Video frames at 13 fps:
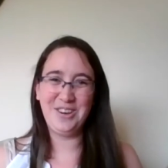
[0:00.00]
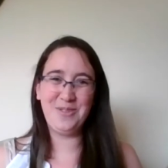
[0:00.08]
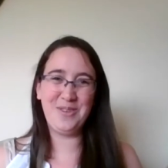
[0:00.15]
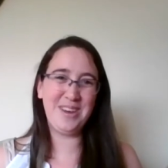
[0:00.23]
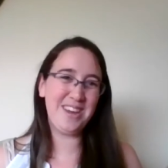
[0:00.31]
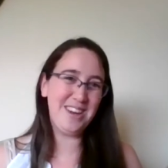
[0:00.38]

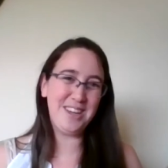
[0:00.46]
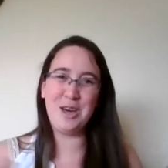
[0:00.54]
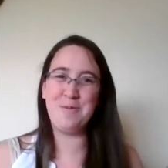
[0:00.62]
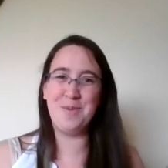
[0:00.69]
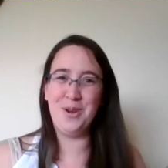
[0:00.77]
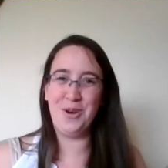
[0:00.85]
We're going to
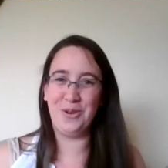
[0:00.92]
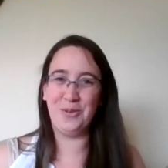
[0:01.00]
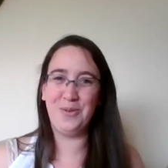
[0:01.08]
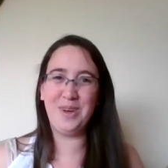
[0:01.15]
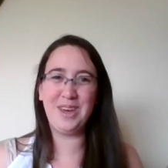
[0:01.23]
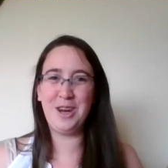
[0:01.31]
come
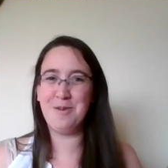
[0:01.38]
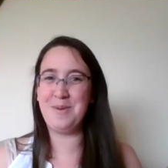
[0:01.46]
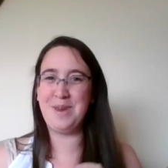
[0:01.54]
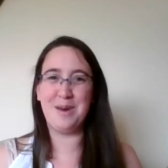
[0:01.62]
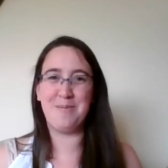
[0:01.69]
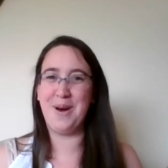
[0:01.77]
along. We're going to
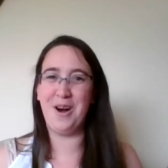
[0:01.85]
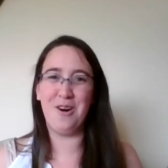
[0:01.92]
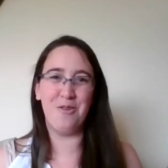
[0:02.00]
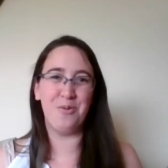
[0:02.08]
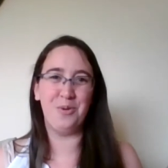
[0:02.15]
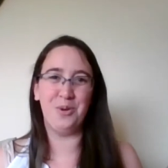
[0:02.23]
be a
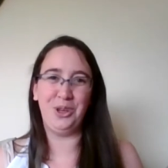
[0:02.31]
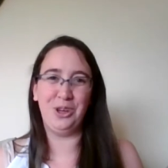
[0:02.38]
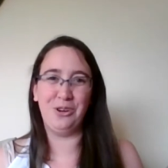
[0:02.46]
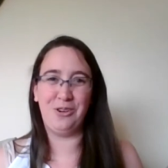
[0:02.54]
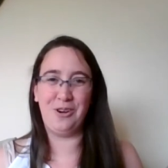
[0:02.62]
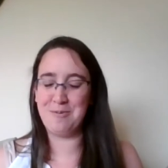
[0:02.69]
part of what
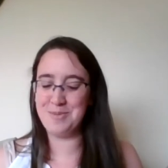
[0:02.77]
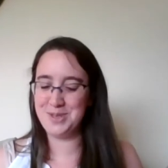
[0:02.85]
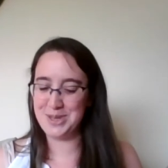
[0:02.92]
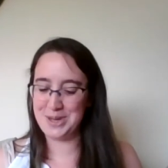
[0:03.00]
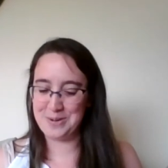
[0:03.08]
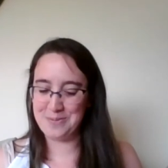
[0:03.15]
you're up
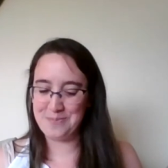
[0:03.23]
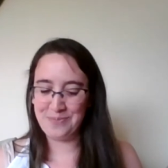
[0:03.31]
to,